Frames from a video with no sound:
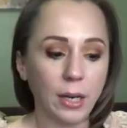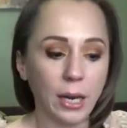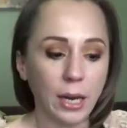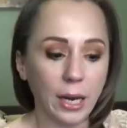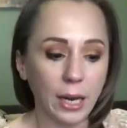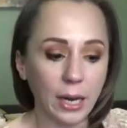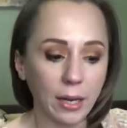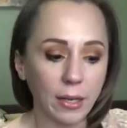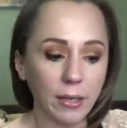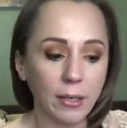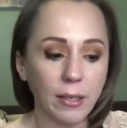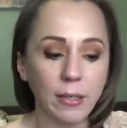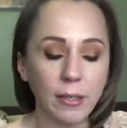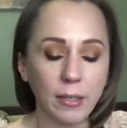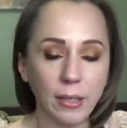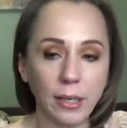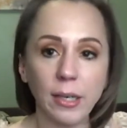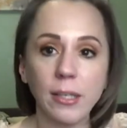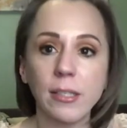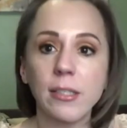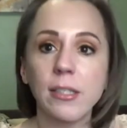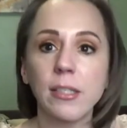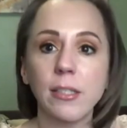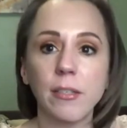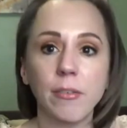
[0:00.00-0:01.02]
Anna
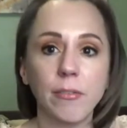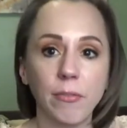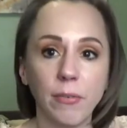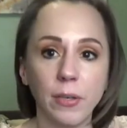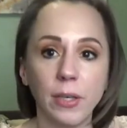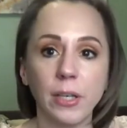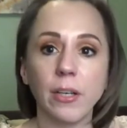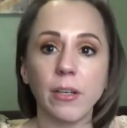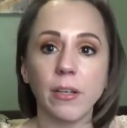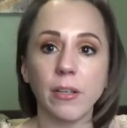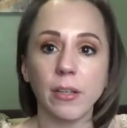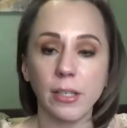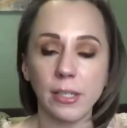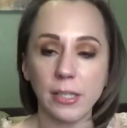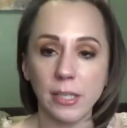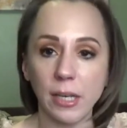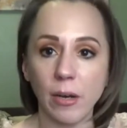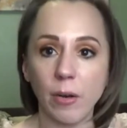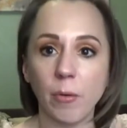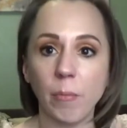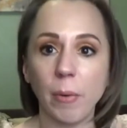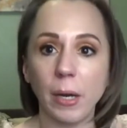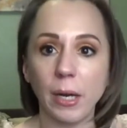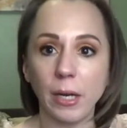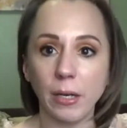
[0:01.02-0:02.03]
needs to figure this
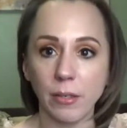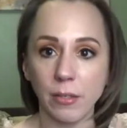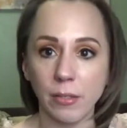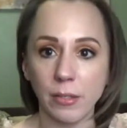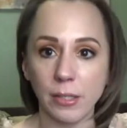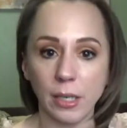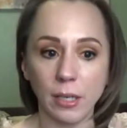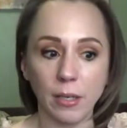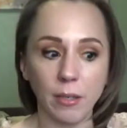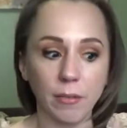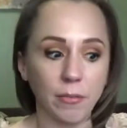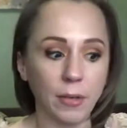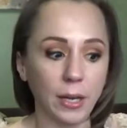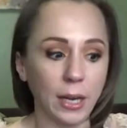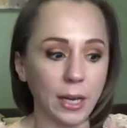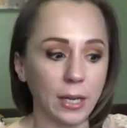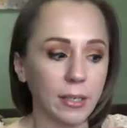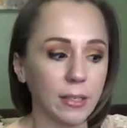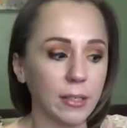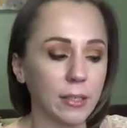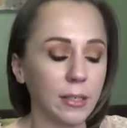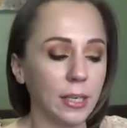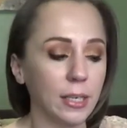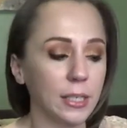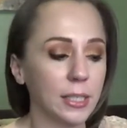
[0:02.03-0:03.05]
out by herself.
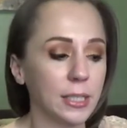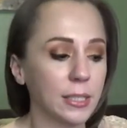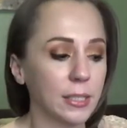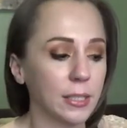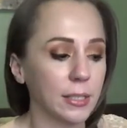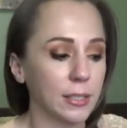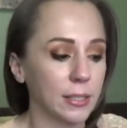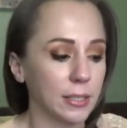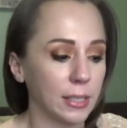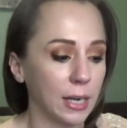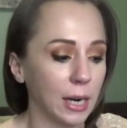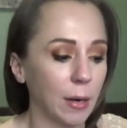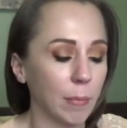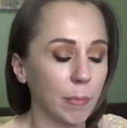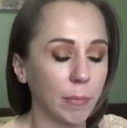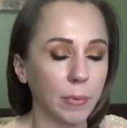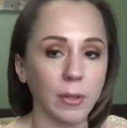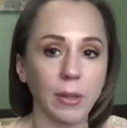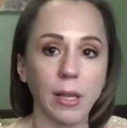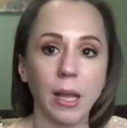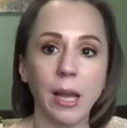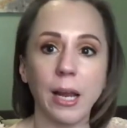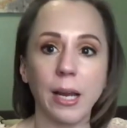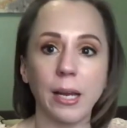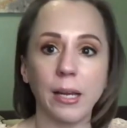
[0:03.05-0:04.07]
Anna needs to stop
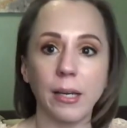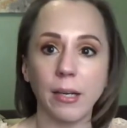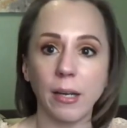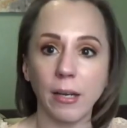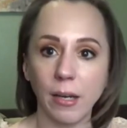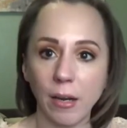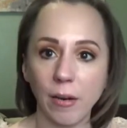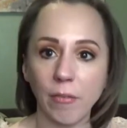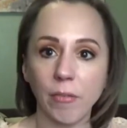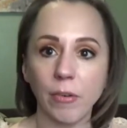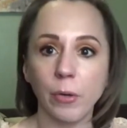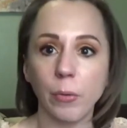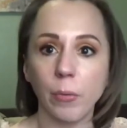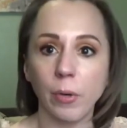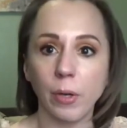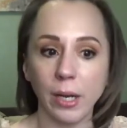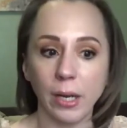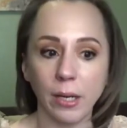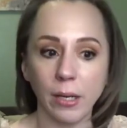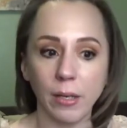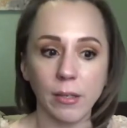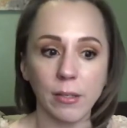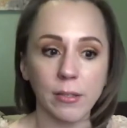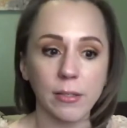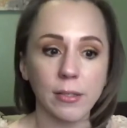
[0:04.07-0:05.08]
relying on everyone
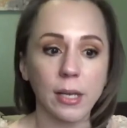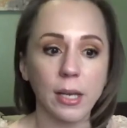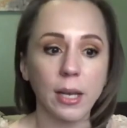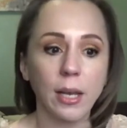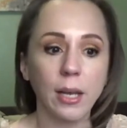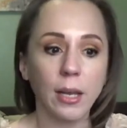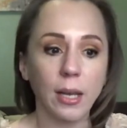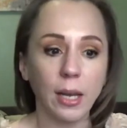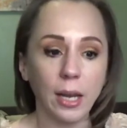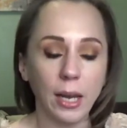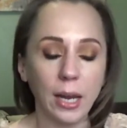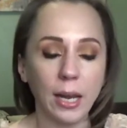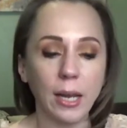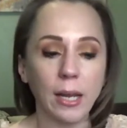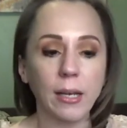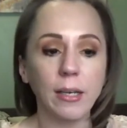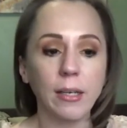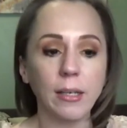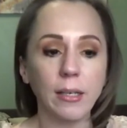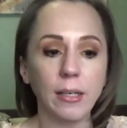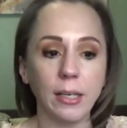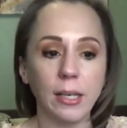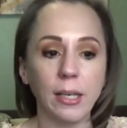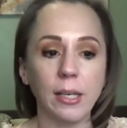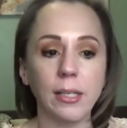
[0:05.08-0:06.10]
else. Anna
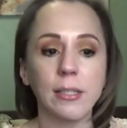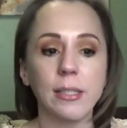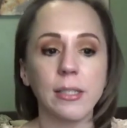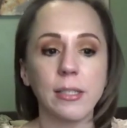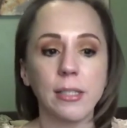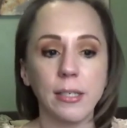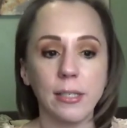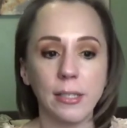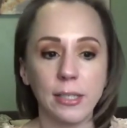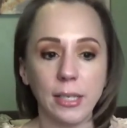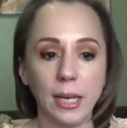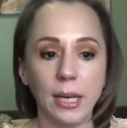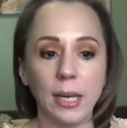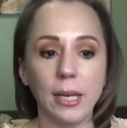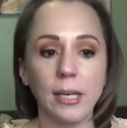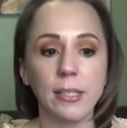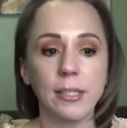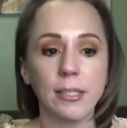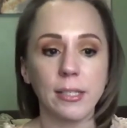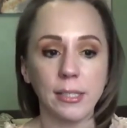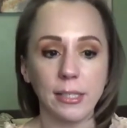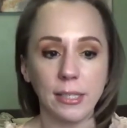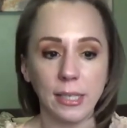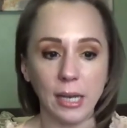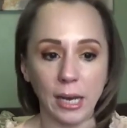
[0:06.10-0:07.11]
needs to take
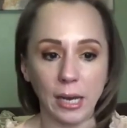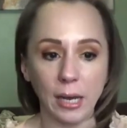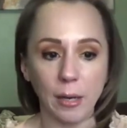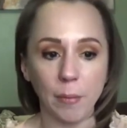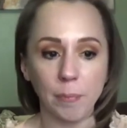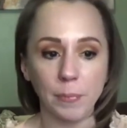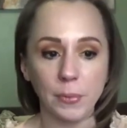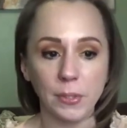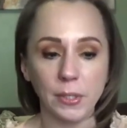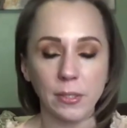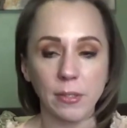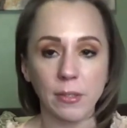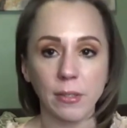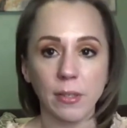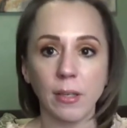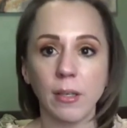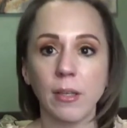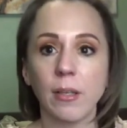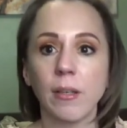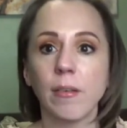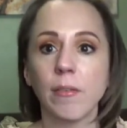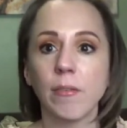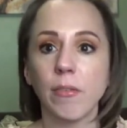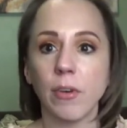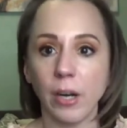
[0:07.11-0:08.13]
steps
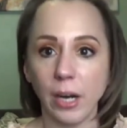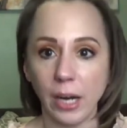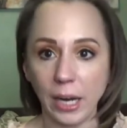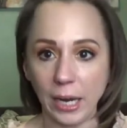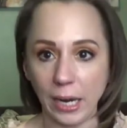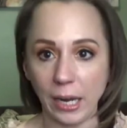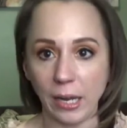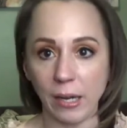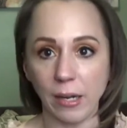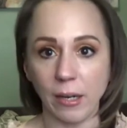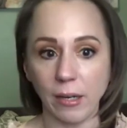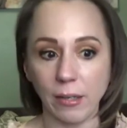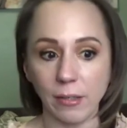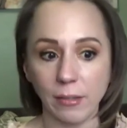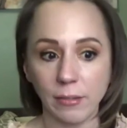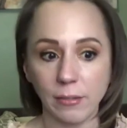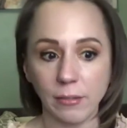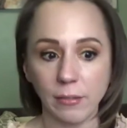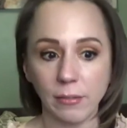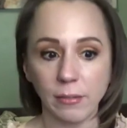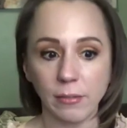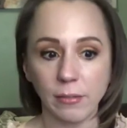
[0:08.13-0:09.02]
for Anna.